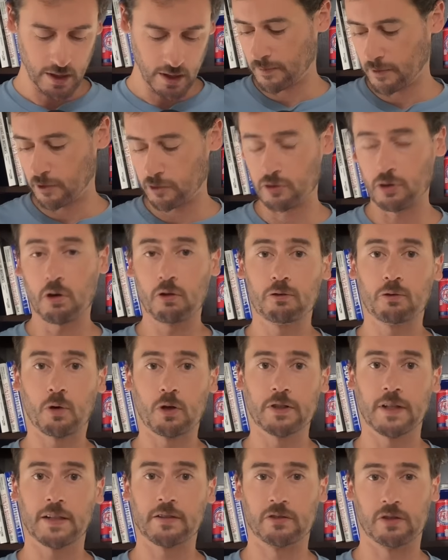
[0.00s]
Soul
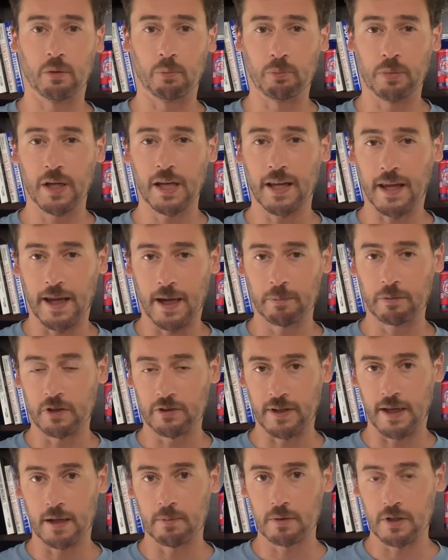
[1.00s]
Vortex is a big amp to
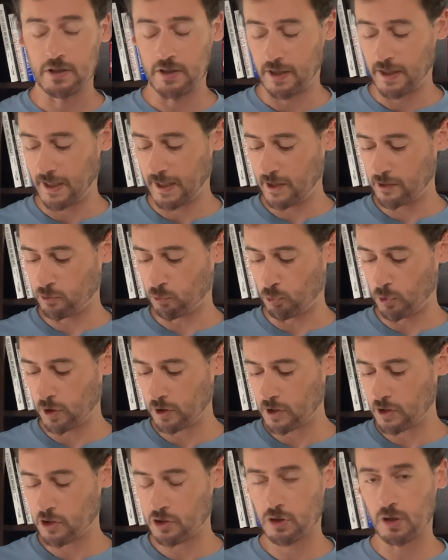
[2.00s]
damage, and then gets
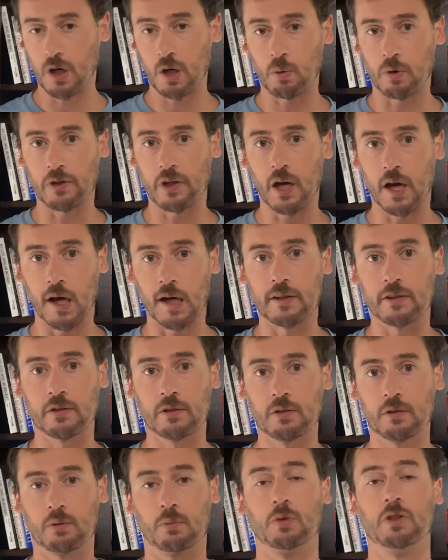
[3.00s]
really strong with
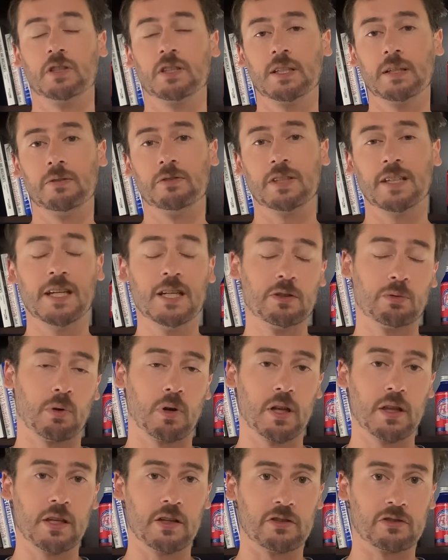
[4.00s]
Haunt, which gives each
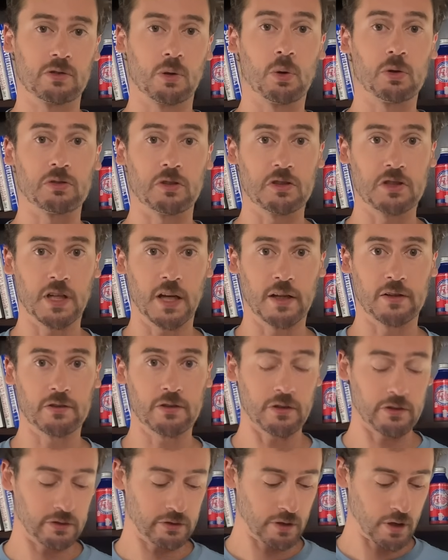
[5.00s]
one of these souls a chance
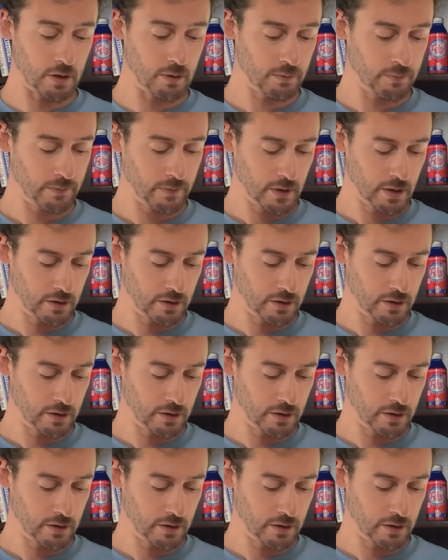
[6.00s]
to slow.